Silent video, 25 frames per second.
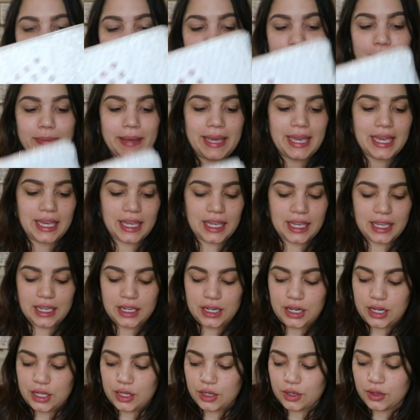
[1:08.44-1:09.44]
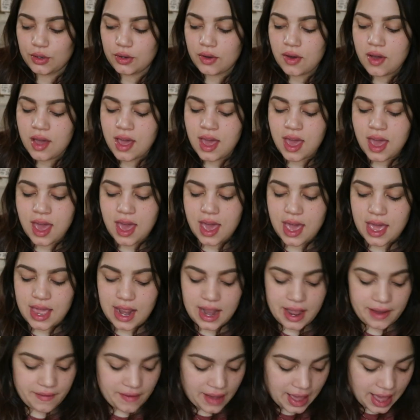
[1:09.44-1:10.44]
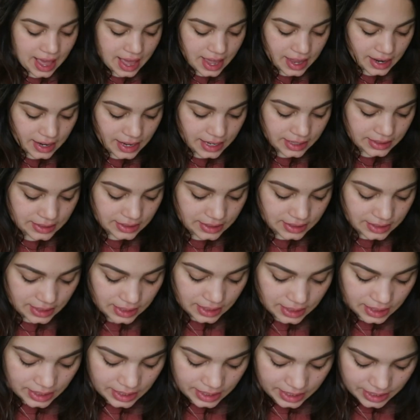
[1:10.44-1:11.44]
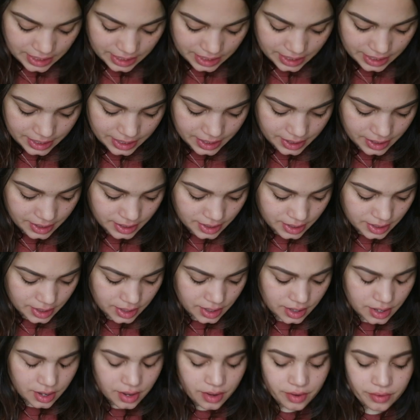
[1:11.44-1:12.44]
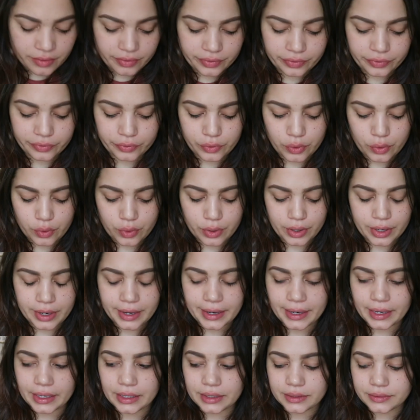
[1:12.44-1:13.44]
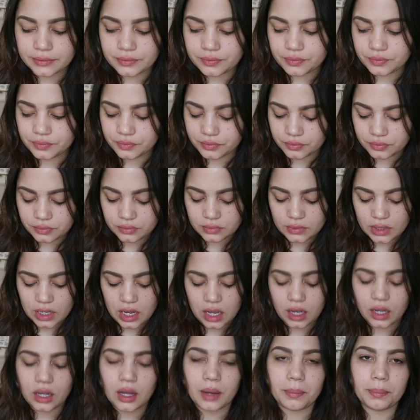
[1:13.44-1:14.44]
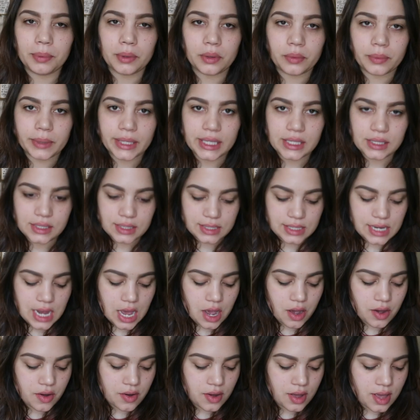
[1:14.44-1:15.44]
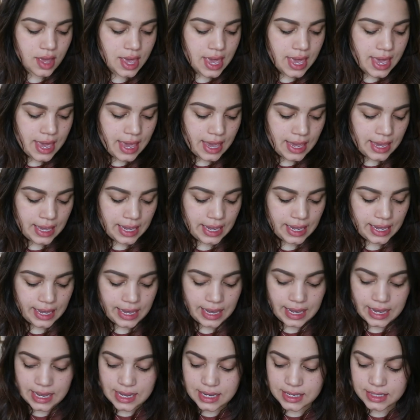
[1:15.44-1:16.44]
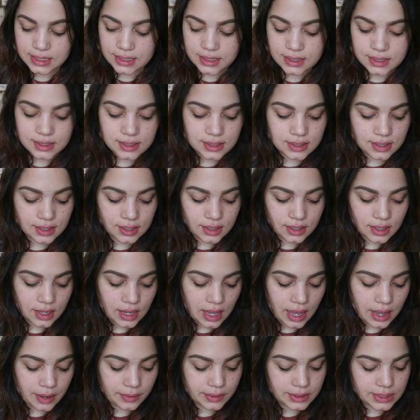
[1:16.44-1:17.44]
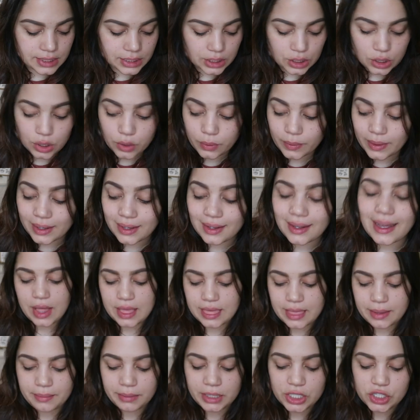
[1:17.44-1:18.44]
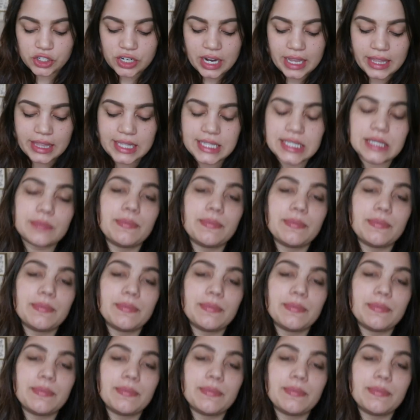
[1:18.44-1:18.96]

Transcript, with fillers: spanking new. And I've had it sitting here for a couple weeks now. And I was like, you know what? Let me try this